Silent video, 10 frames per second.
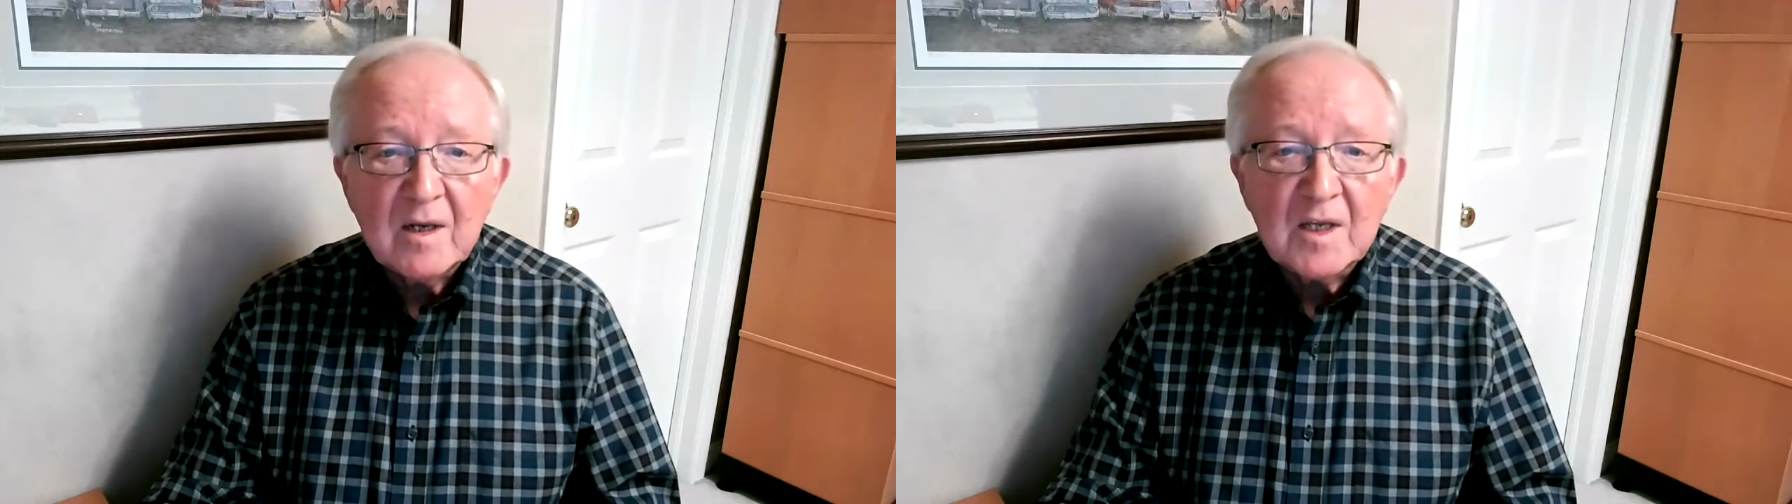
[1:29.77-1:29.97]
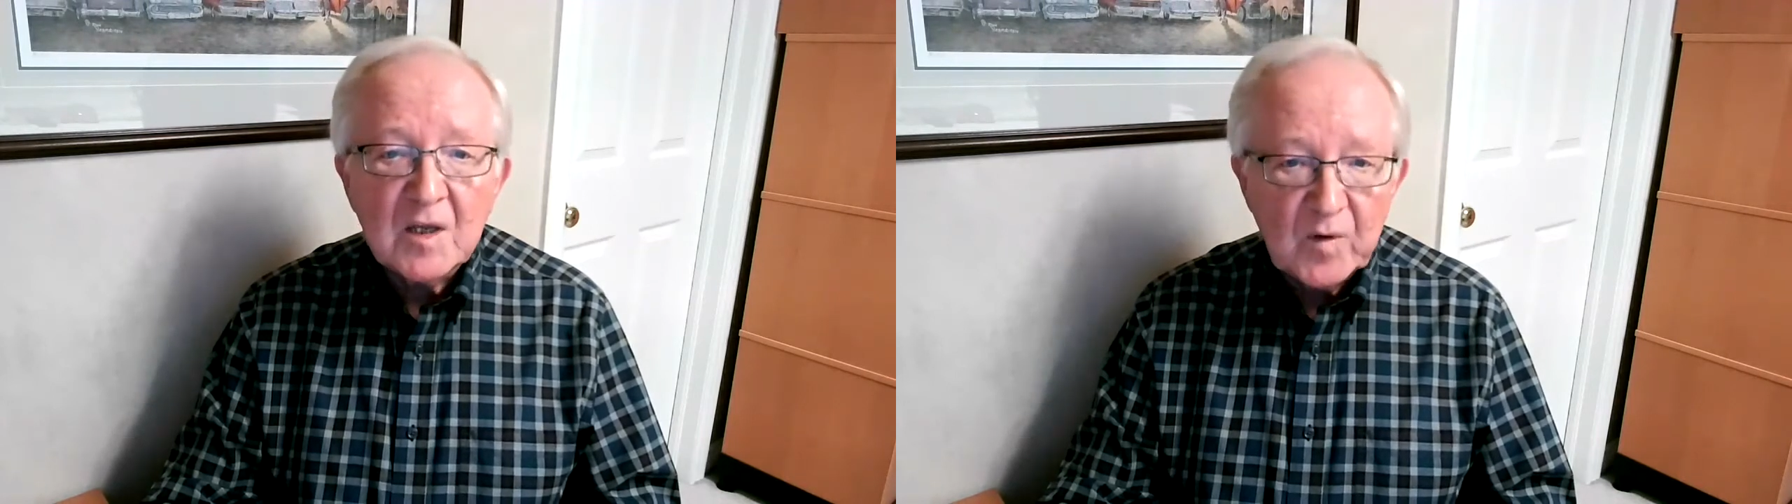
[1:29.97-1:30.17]

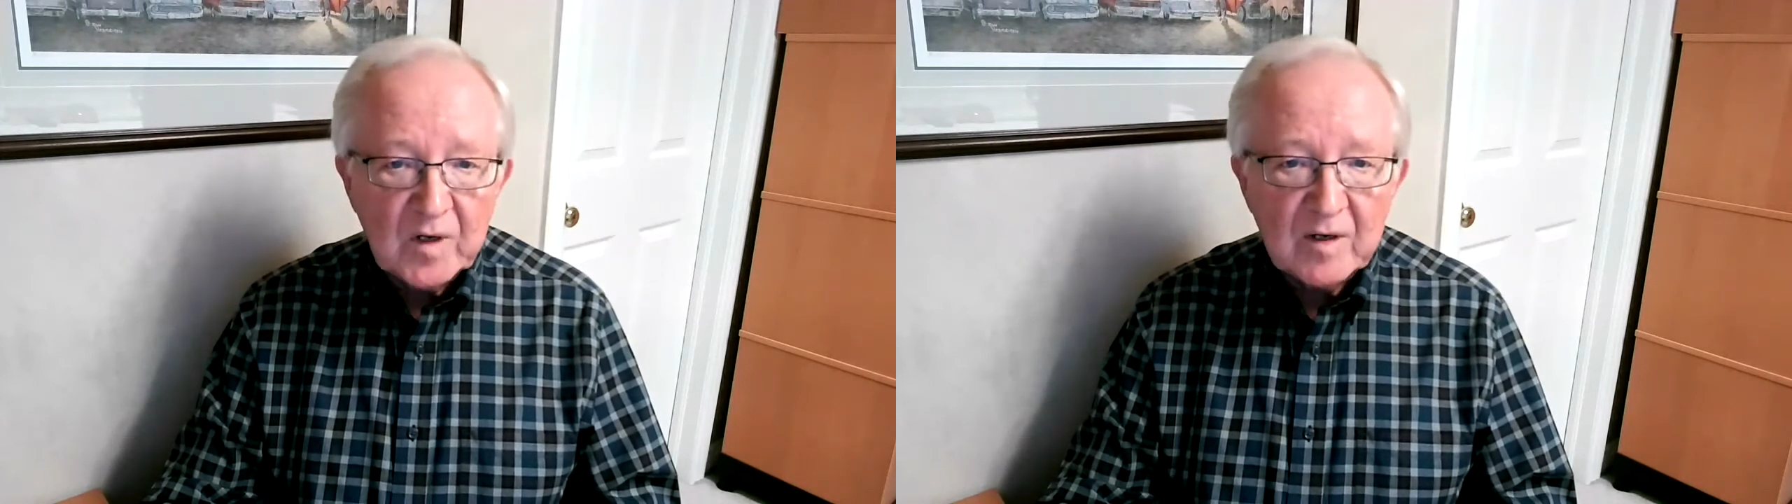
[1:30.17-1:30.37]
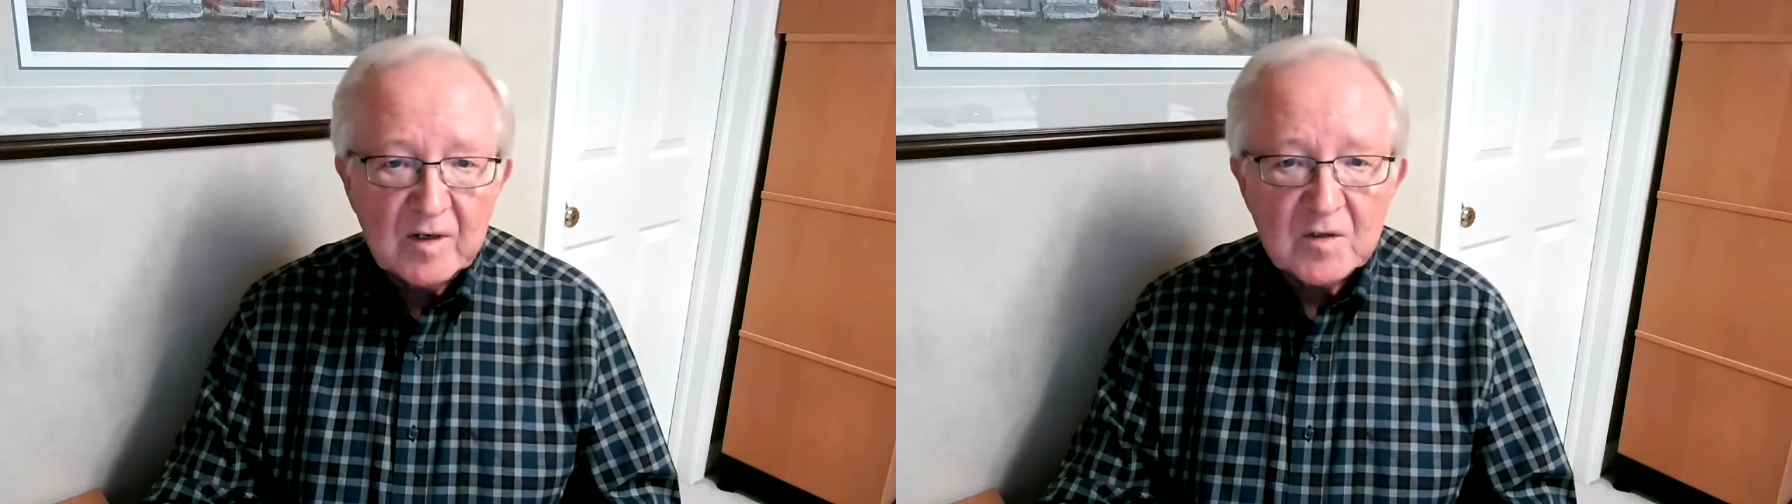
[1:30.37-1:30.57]

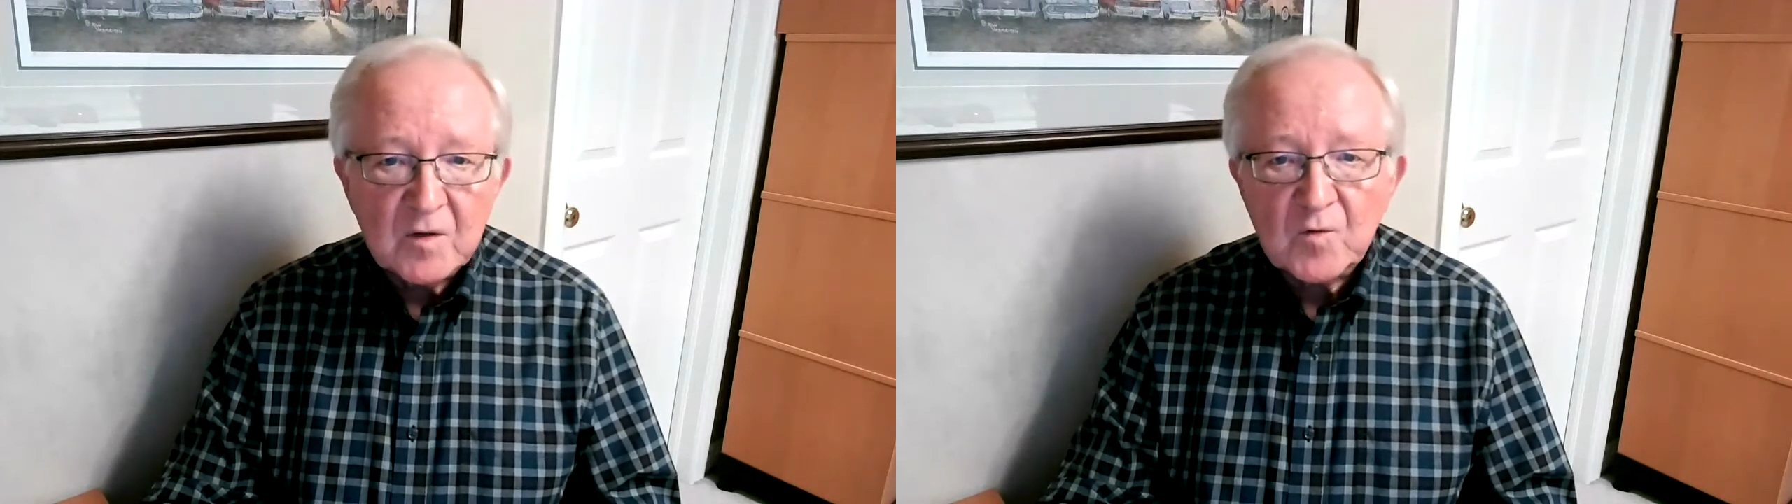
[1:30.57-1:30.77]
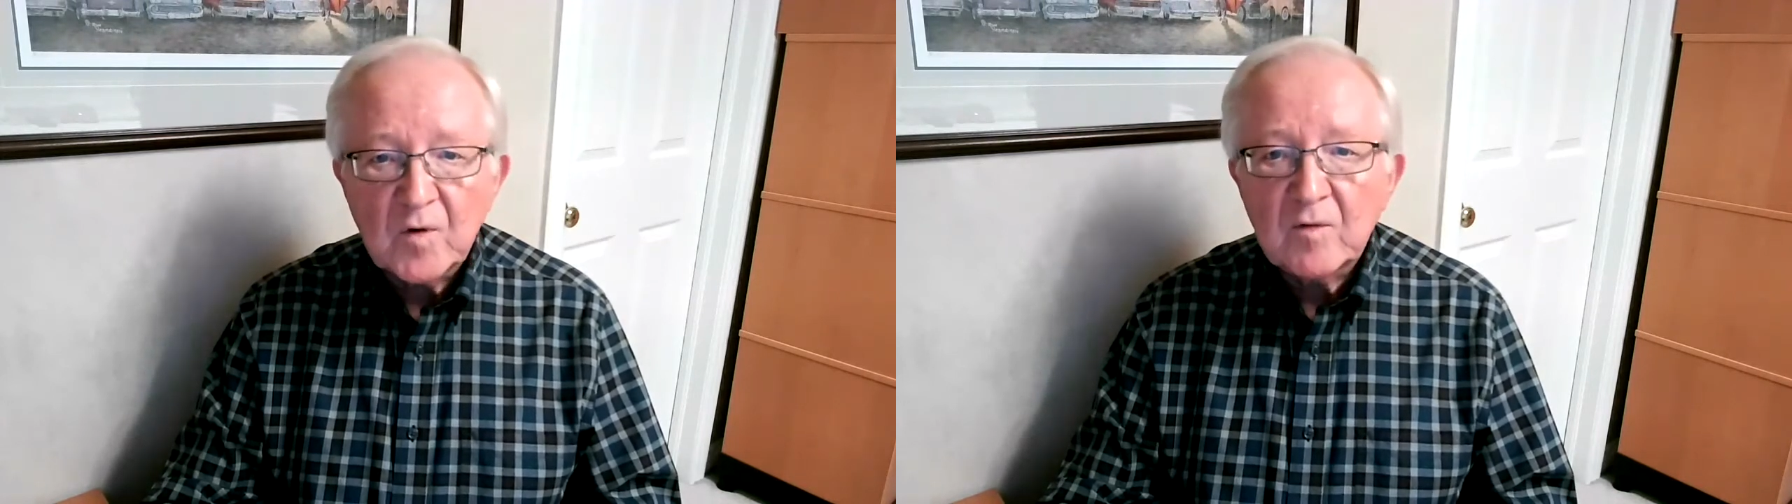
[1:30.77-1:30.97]
communities
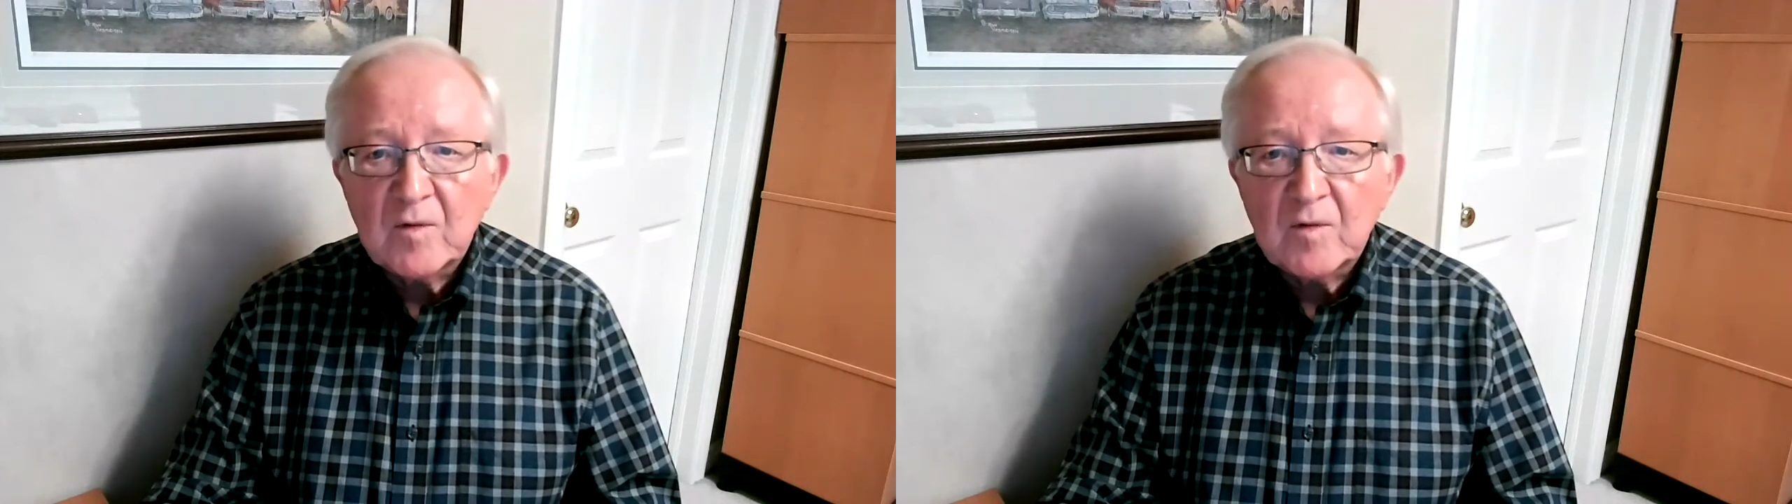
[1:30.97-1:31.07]
throughout